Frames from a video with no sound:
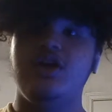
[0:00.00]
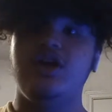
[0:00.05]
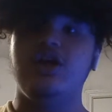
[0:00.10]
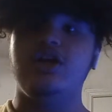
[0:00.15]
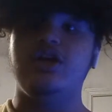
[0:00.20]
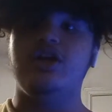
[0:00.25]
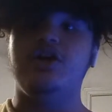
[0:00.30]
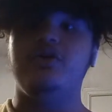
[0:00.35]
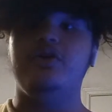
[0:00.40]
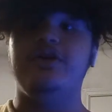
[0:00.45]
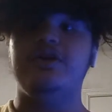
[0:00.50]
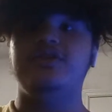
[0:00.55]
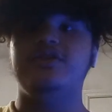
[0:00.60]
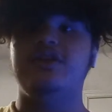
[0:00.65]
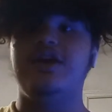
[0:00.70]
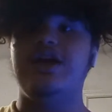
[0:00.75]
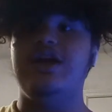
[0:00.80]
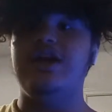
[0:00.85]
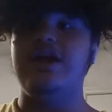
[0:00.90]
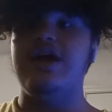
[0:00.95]
It's
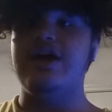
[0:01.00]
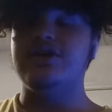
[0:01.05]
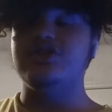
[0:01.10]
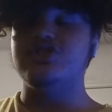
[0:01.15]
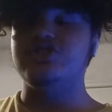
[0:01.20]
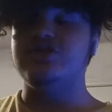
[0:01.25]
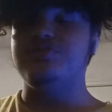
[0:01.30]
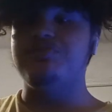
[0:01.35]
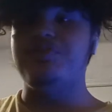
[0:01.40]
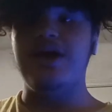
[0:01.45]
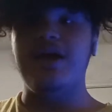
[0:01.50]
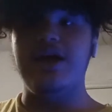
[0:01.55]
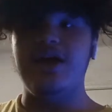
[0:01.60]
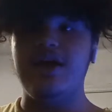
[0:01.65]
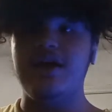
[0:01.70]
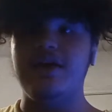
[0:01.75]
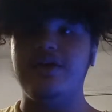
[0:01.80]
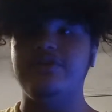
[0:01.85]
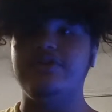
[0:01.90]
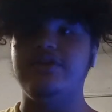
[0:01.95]
sad how she
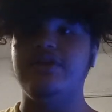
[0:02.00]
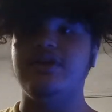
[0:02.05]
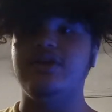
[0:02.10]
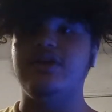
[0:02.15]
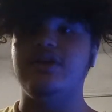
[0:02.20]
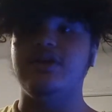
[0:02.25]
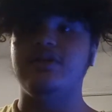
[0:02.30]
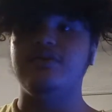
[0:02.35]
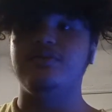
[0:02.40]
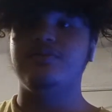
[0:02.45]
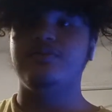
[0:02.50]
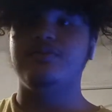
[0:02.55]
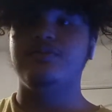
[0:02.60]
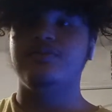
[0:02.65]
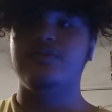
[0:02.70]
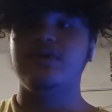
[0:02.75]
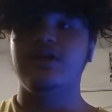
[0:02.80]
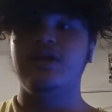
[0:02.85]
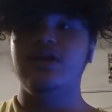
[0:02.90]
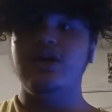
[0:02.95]
passed. And,
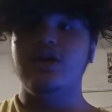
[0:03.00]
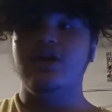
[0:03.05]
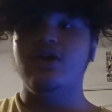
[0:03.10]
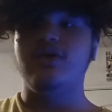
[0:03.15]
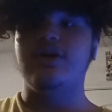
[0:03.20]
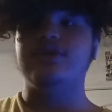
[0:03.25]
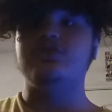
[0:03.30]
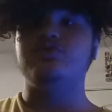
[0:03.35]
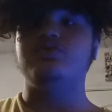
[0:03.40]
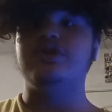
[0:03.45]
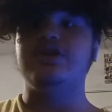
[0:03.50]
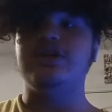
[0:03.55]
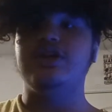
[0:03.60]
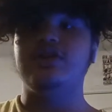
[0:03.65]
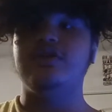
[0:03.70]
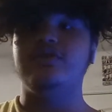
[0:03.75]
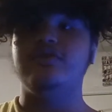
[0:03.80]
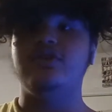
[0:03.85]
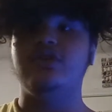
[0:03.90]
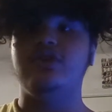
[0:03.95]
I just want to
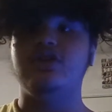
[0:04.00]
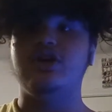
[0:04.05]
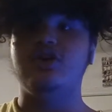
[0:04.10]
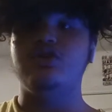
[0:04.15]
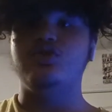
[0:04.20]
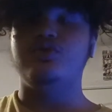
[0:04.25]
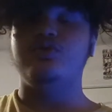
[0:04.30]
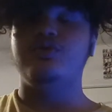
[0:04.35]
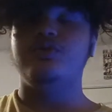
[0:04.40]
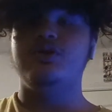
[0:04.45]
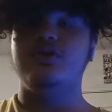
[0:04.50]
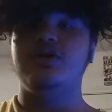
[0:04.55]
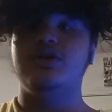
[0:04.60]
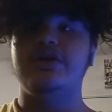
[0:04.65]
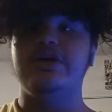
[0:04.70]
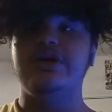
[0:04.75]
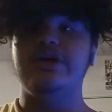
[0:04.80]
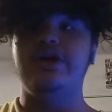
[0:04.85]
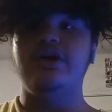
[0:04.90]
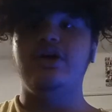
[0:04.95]
give, a
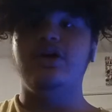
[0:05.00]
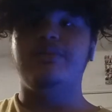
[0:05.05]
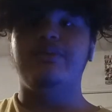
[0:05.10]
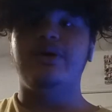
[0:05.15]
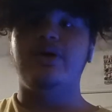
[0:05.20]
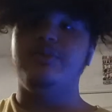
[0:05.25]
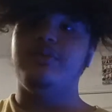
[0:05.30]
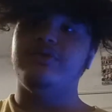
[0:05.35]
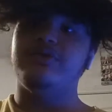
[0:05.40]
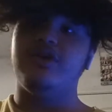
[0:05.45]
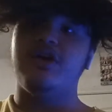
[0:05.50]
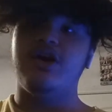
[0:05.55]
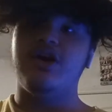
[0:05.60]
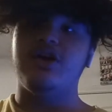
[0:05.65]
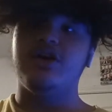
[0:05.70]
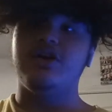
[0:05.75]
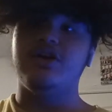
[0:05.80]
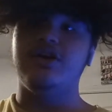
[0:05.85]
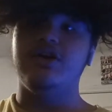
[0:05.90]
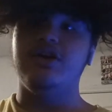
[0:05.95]
little moment to
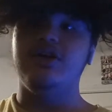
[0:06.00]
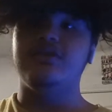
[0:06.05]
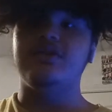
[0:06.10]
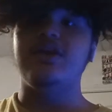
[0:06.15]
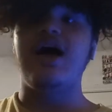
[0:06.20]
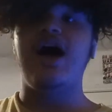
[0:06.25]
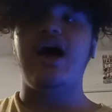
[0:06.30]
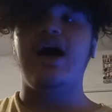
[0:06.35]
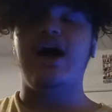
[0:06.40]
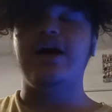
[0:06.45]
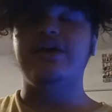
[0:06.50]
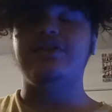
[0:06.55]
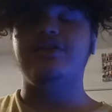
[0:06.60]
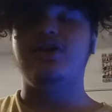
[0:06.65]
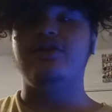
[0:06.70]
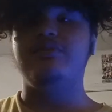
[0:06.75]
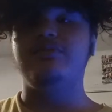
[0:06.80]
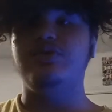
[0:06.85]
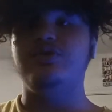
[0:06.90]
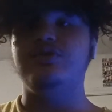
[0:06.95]
her because I liked
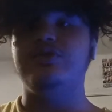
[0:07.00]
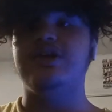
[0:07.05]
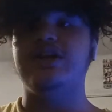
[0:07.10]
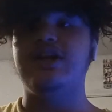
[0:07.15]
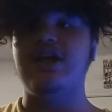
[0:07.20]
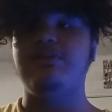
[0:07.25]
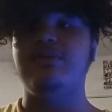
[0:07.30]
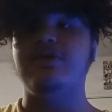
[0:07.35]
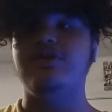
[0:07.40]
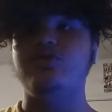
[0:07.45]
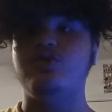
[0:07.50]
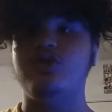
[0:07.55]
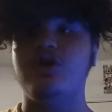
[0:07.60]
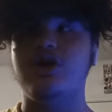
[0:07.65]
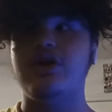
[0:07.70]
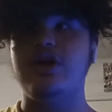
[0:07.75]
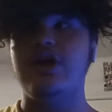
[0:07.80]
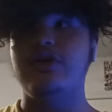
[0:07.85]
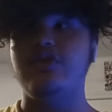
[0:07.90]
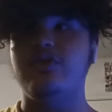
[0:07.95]
her music and I miss with
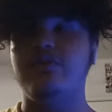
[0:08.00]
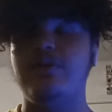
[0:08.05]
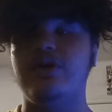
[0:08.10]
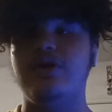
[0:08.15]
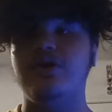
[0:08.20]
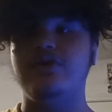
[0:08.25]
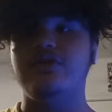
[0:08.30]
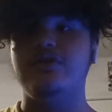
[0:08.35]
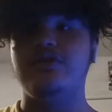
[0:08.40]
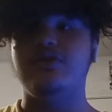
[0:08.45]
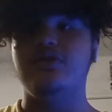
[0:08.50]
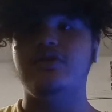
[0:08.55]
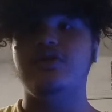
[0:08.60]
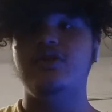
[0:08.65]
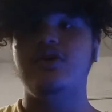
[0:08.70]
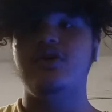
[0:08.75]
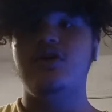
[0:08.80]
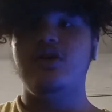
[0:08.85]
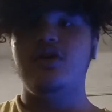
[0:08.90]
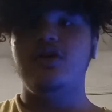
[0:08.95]
her as a person.
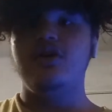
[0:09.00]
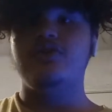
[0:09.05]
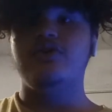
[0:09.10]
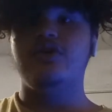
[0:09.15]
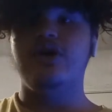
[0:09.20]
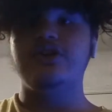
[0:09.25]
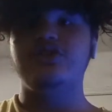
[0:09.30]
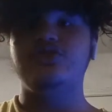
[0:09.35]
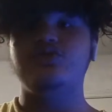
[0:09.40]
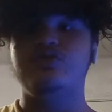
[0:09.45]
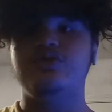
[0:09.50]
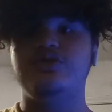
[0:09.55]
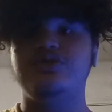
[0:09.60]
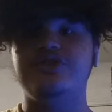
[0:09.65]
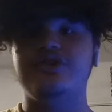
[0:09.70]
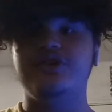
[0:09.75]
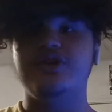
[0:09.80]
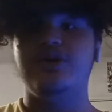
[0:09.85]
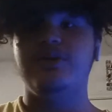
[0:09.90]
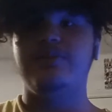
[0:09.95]
So I just want
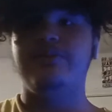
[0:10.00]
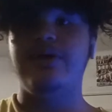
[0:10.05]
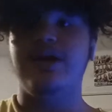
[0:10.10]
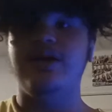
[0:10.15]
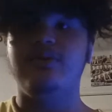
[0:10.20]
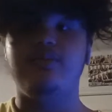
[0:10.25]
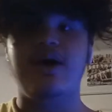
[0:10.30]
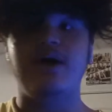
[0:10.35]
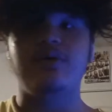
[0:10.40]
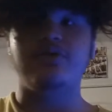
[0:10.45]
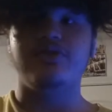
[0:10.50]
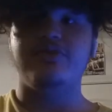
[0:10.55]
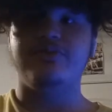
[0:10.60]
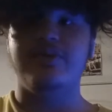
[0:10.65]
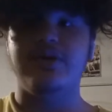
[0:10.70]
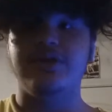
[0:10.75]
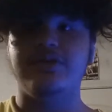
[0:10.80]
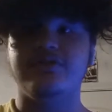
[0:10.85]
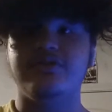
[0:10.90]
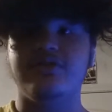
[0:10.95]
to pay my
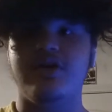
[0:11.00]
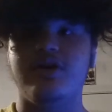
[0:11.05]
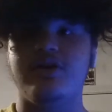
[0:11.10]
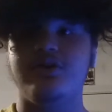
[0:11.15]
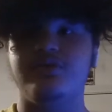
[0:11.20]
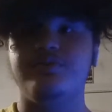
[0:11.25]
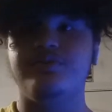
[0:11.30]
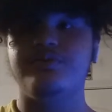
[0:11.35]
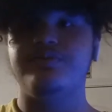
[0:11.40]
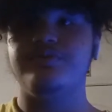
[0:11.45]
respects to her.